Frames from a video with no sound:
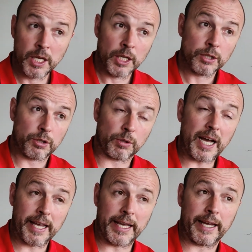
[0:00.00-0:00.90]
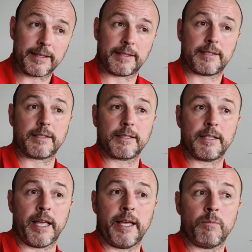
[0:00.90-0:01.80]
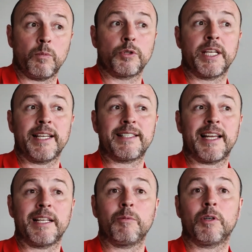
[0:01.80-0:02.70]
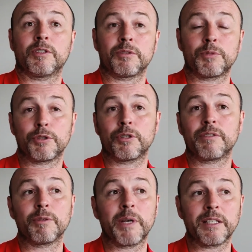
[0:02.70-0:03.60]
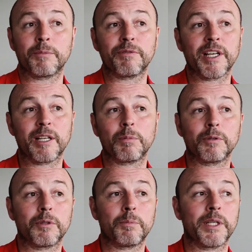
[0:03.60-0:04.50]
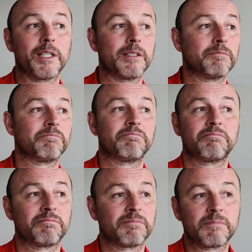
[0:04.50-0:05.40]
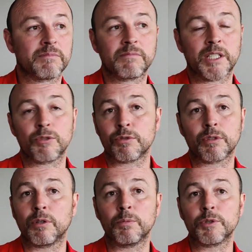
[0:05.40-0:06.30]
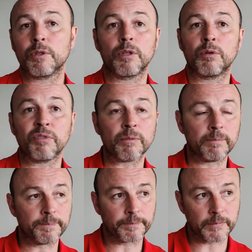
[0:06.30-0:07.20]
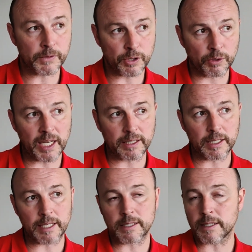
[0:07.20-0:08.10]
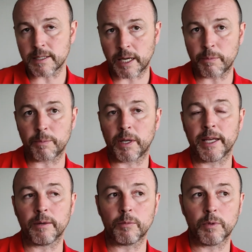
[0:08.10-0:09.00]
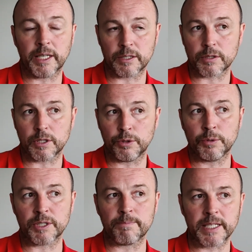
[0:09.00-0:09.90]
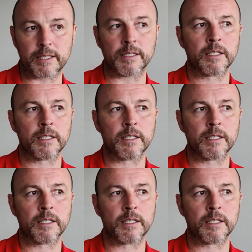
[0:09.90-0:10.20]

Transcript: So that hurts, would hurt anyone, I'm sure if you made him available there'd be a dozen clubs all over him. So that's the type of player who is missing.